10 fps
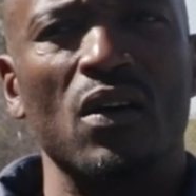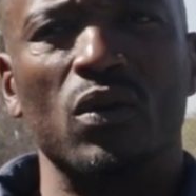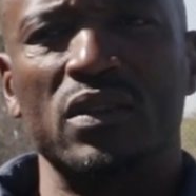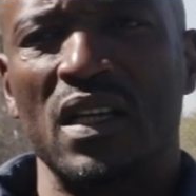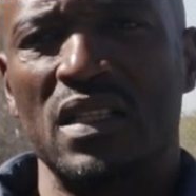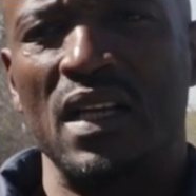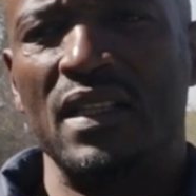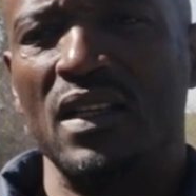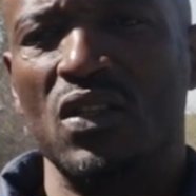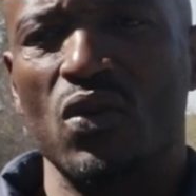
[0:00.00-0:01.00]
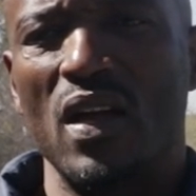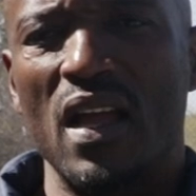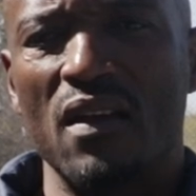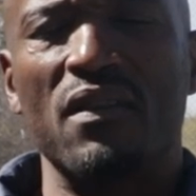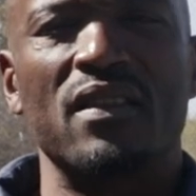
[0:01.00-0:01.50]
will translate into
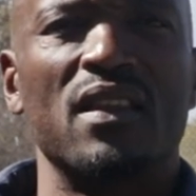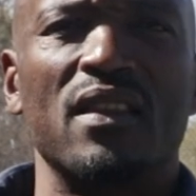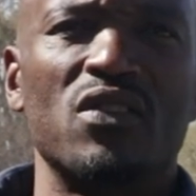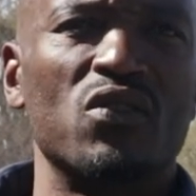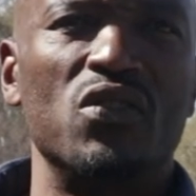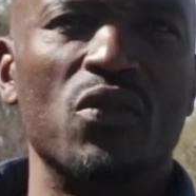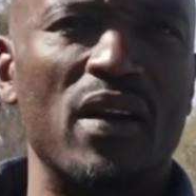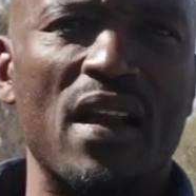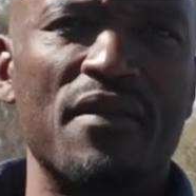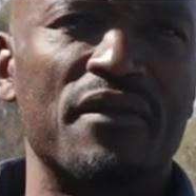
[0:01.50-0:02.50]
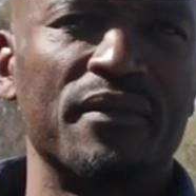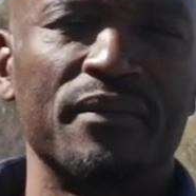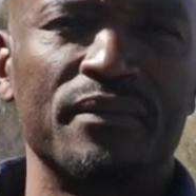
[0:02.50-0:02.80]
everything that you do in life.